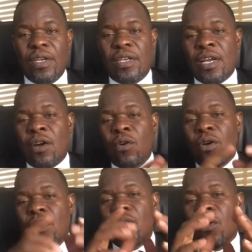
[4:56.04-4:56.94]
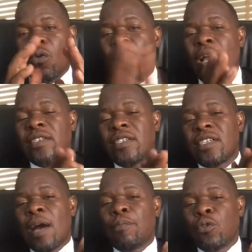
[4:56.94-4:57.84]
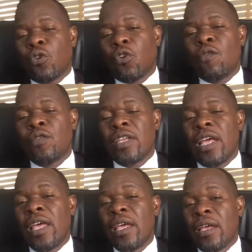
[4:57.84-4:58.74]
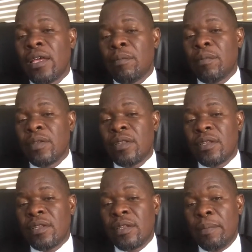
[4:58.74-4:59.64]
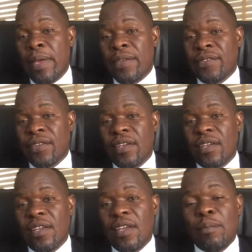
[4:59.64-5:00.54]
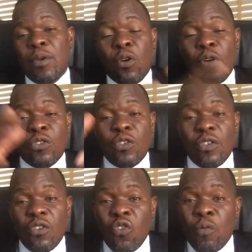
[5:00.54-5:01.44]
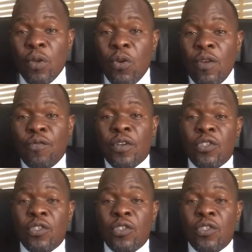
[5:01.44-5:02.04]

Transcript: Now, why is this approach of conflict the best? because you'll be going for the